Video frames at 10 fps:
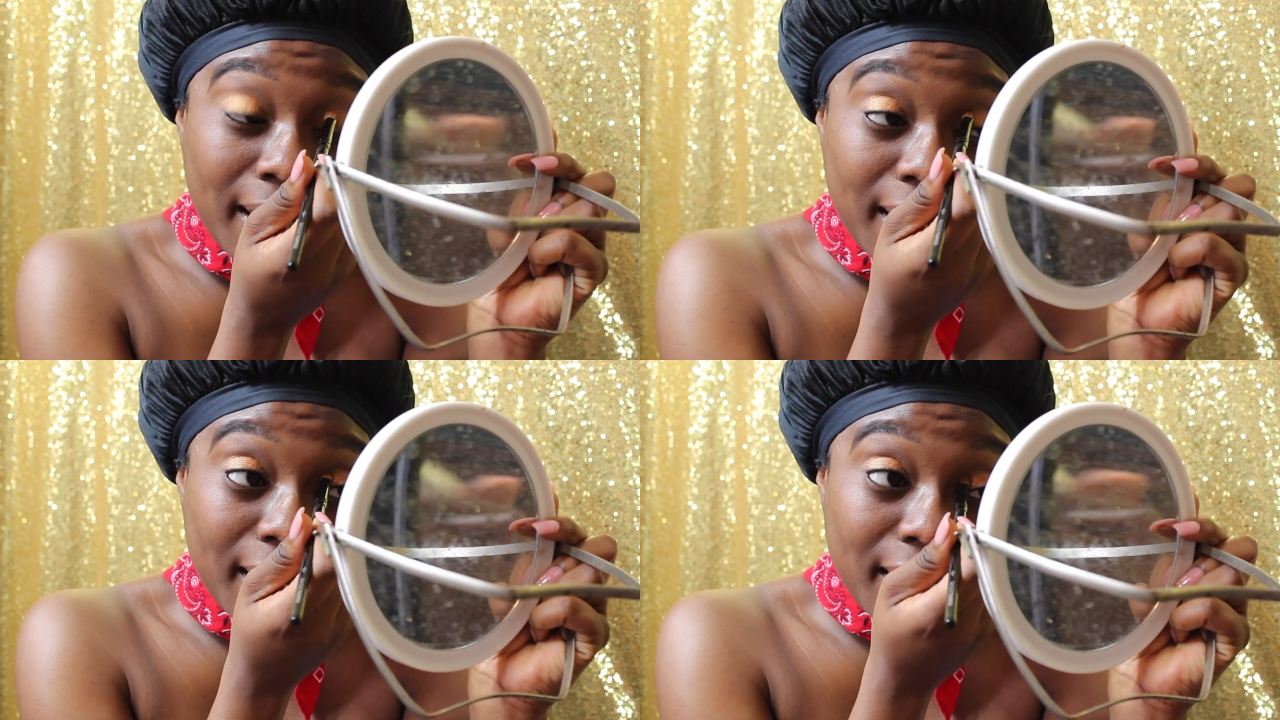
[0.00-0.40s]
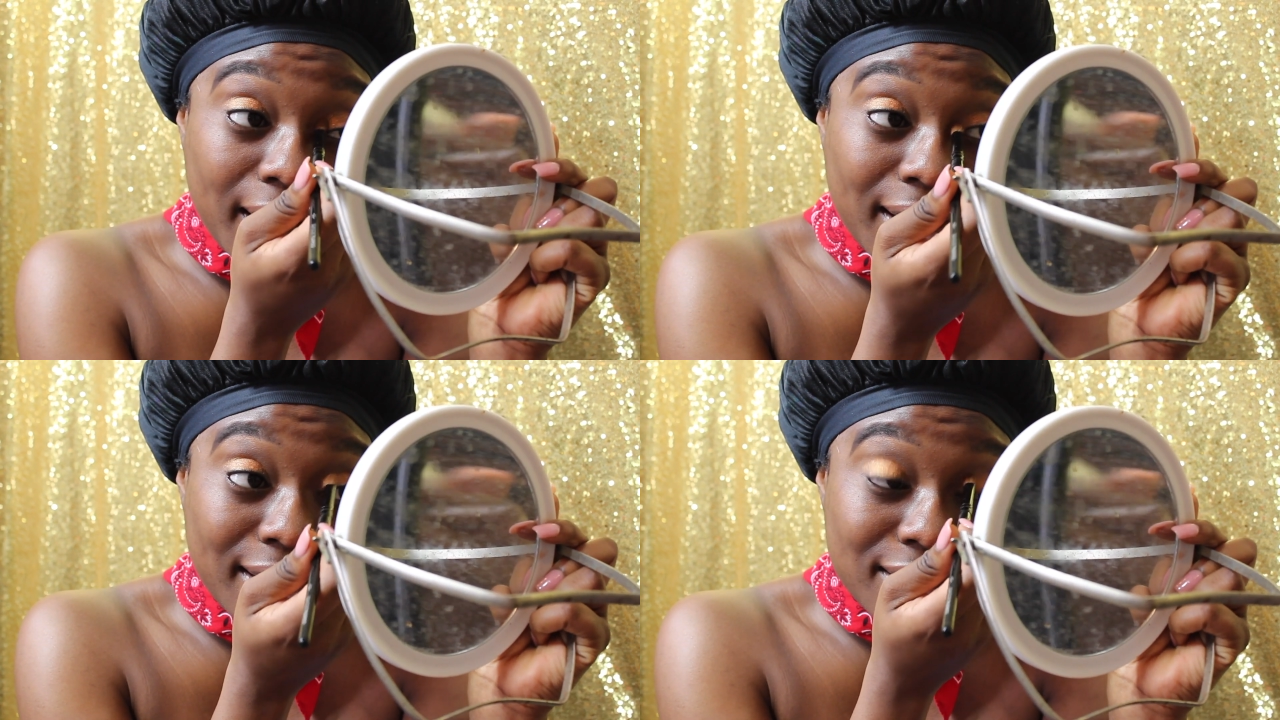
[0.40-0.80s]

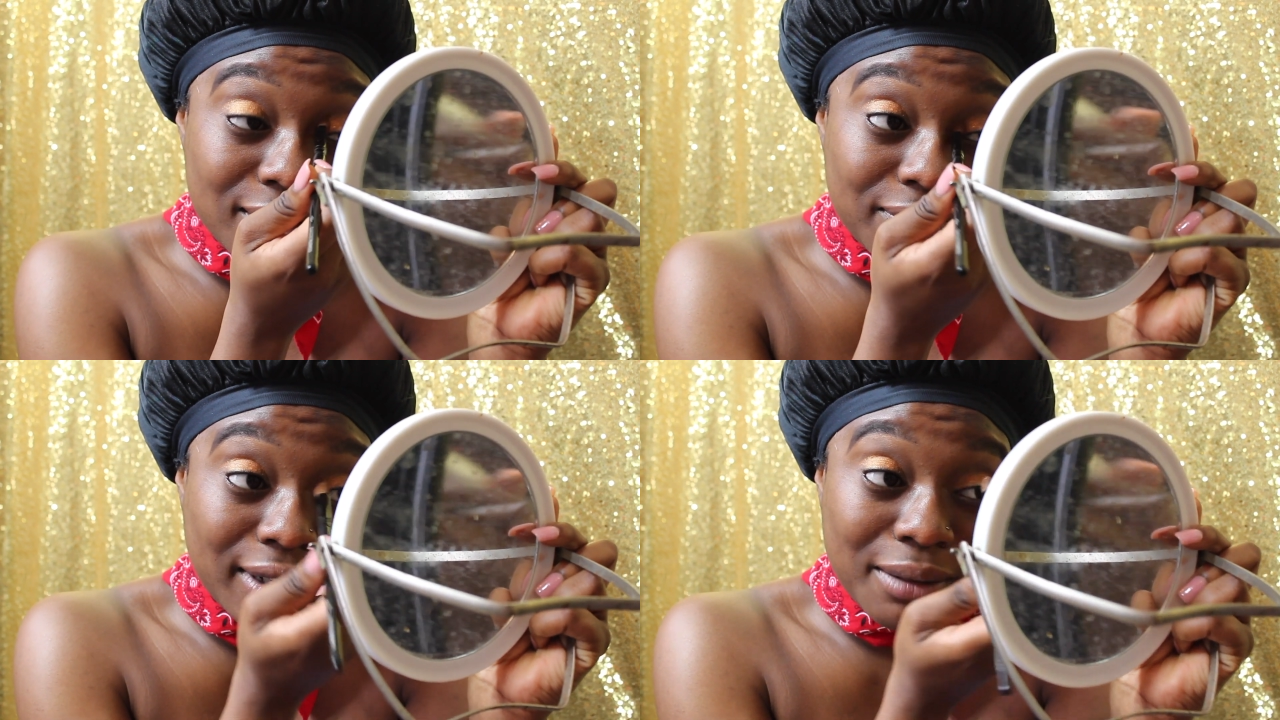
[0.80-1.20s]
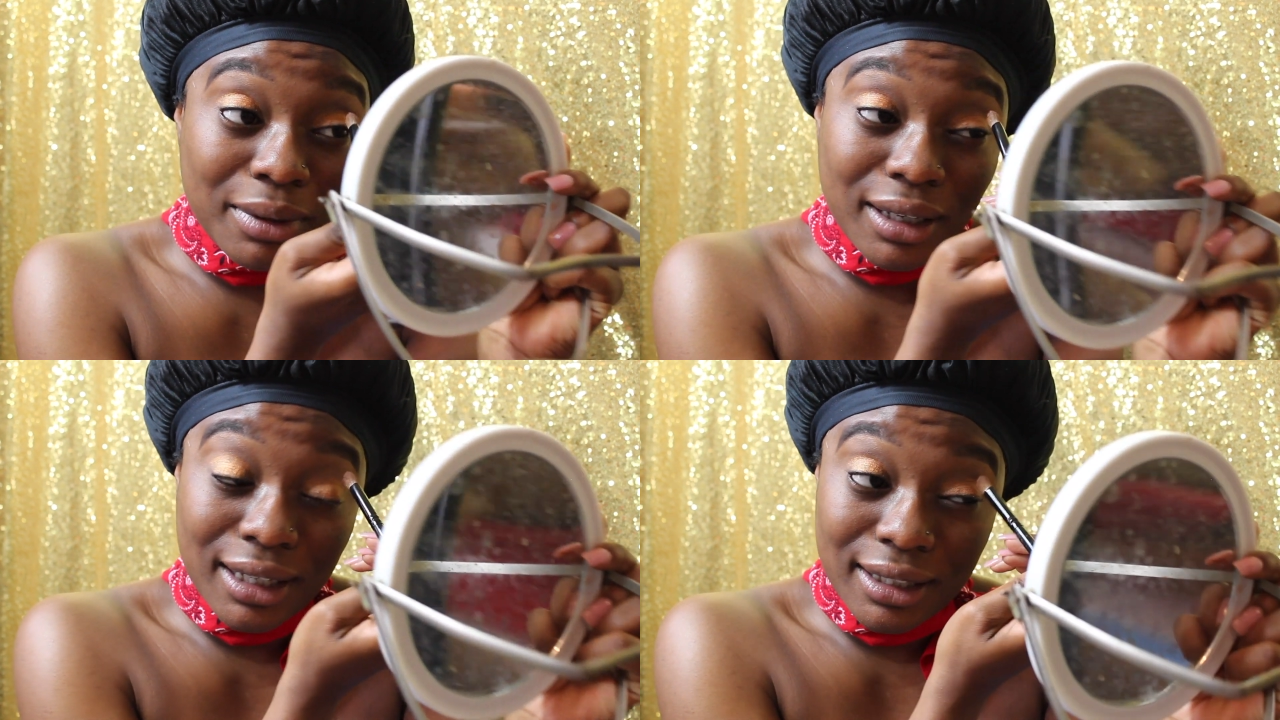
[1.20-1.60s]
And it's so funny
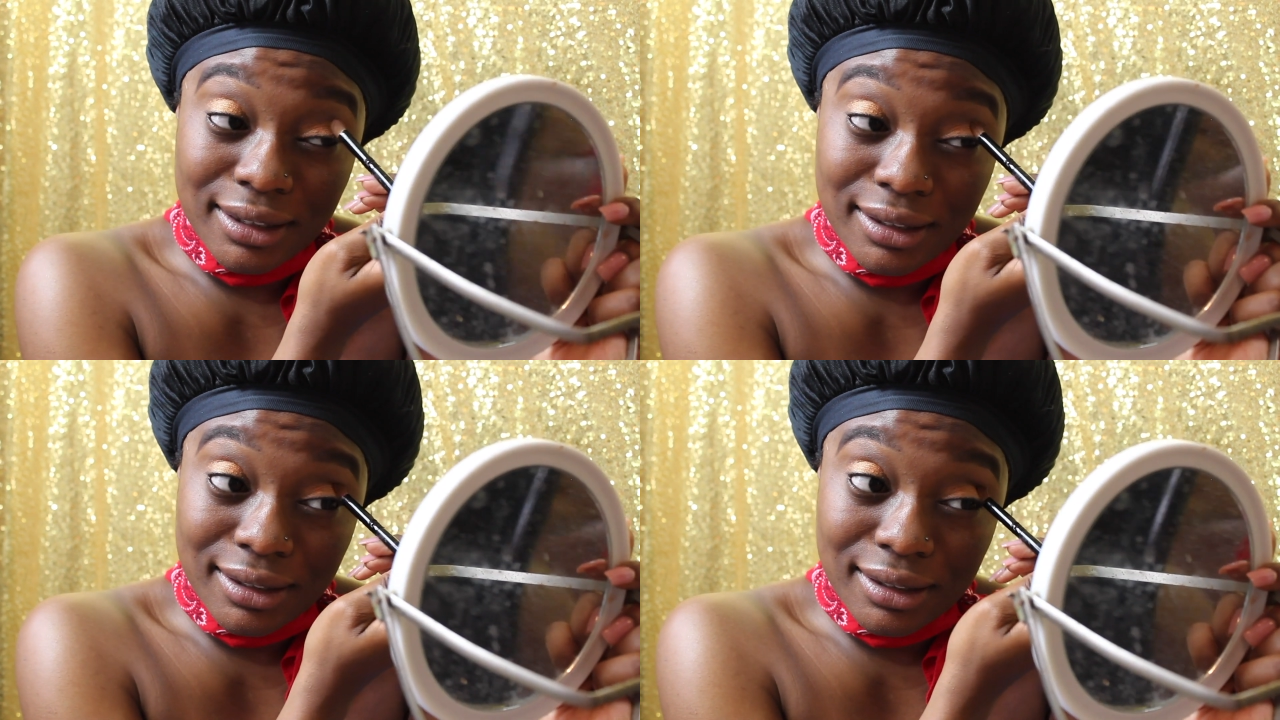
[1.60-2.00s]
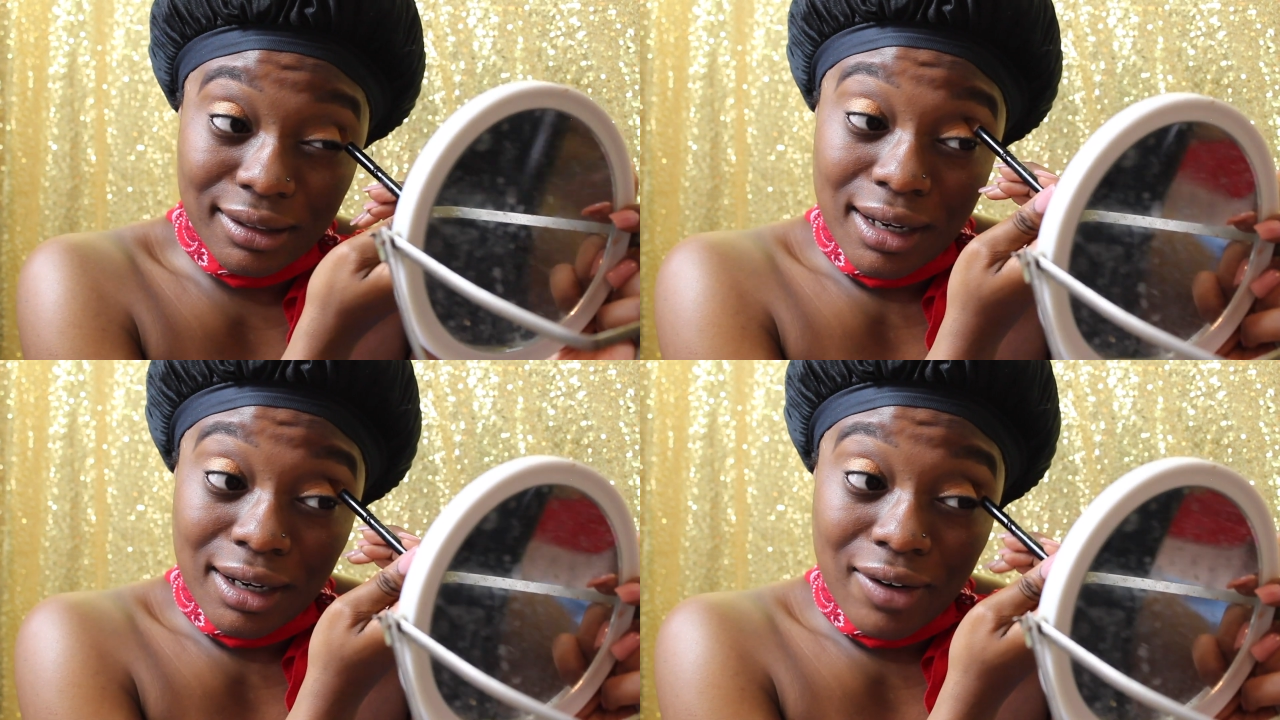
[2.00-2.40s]
because
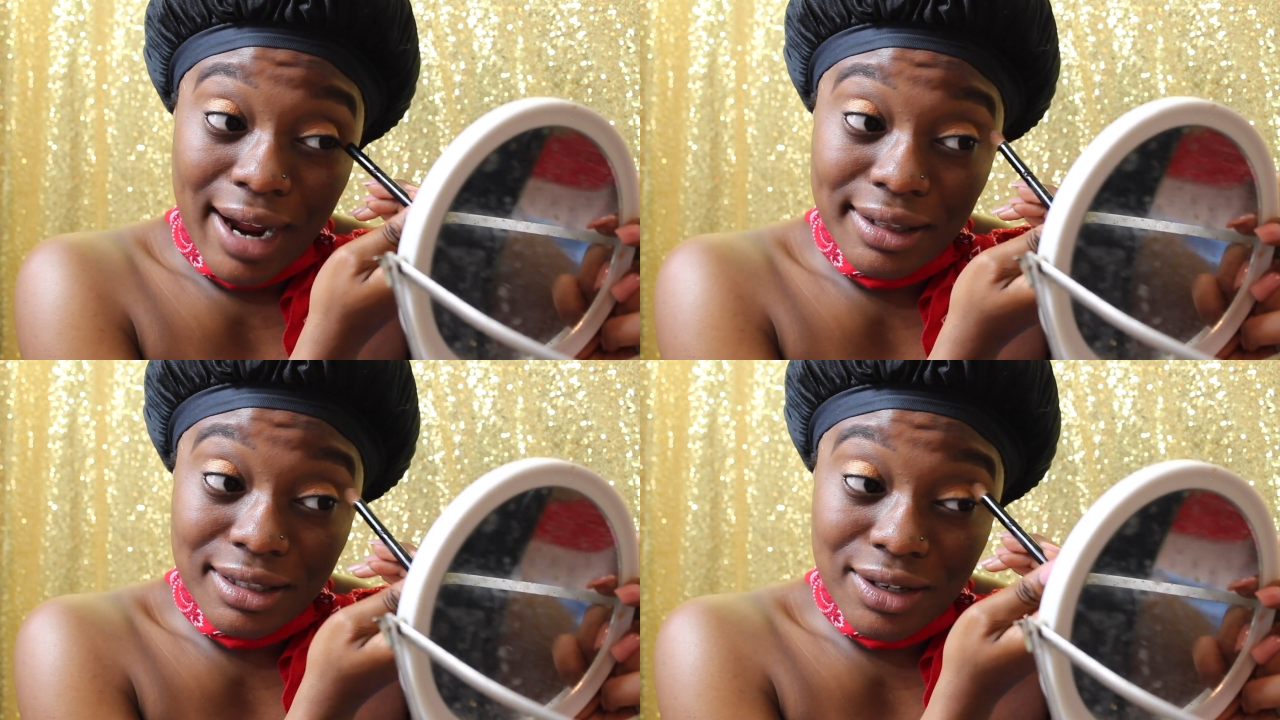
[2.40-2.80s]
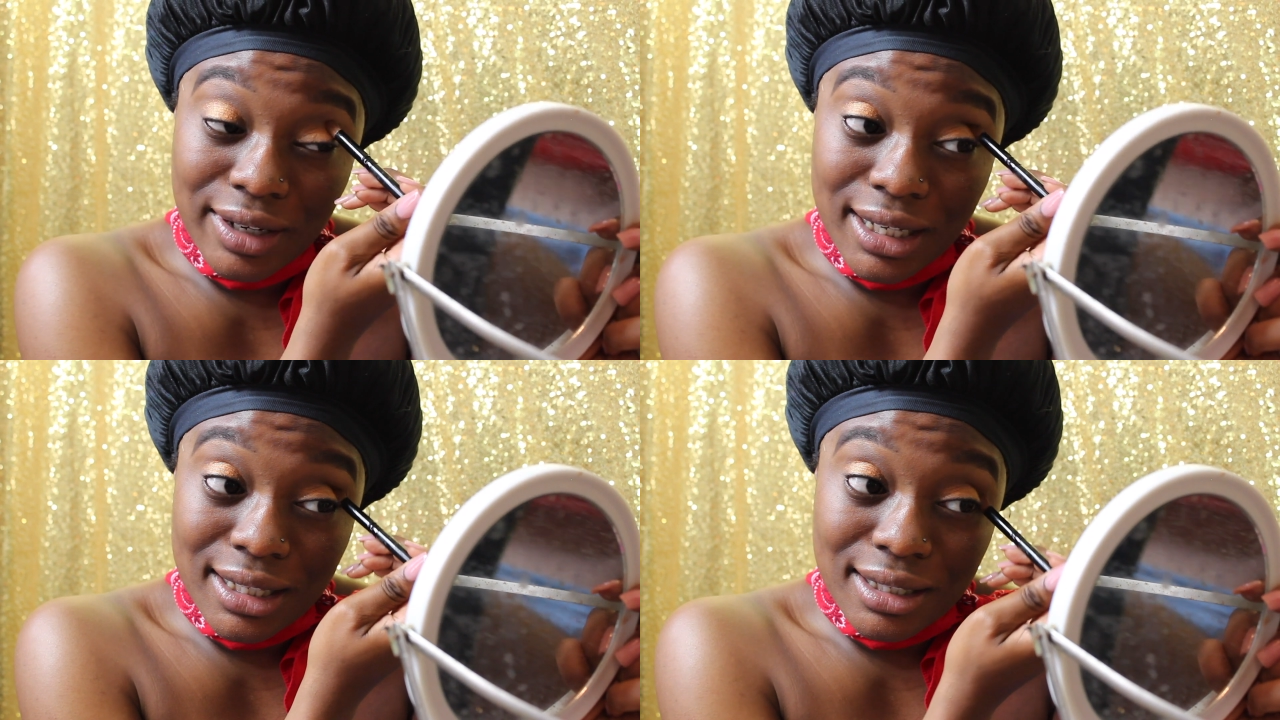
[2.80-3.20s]
grad
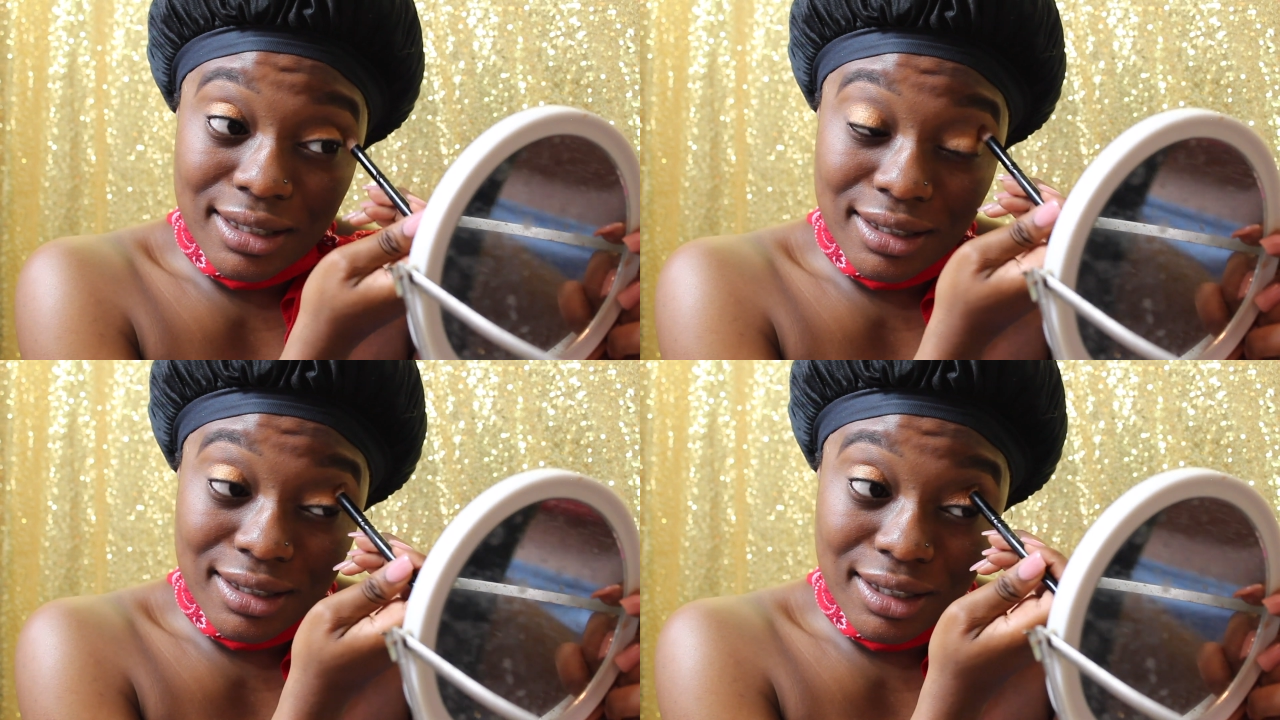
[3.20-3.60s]
students,